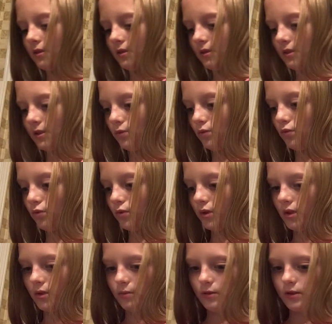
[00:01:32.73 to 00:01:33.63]
It's
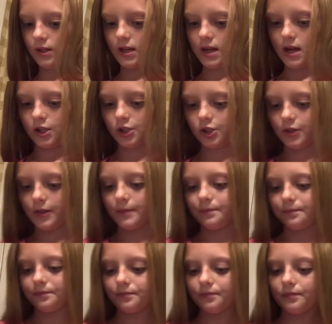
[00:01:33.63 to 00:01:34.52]
really pretty
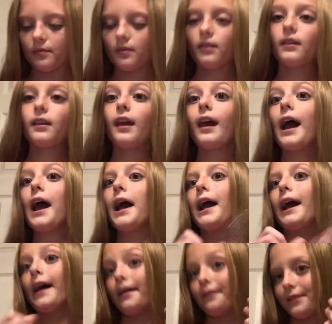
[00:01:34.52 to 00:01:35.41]
actually.
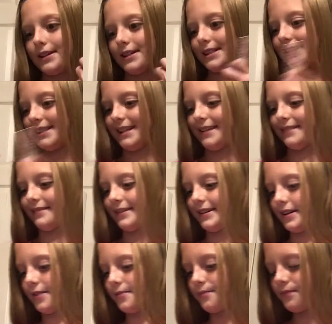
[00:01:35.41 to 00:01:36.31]
I have
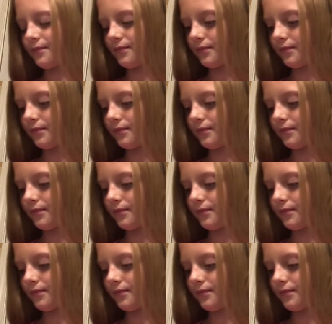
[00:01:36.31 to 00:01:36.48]
concealer.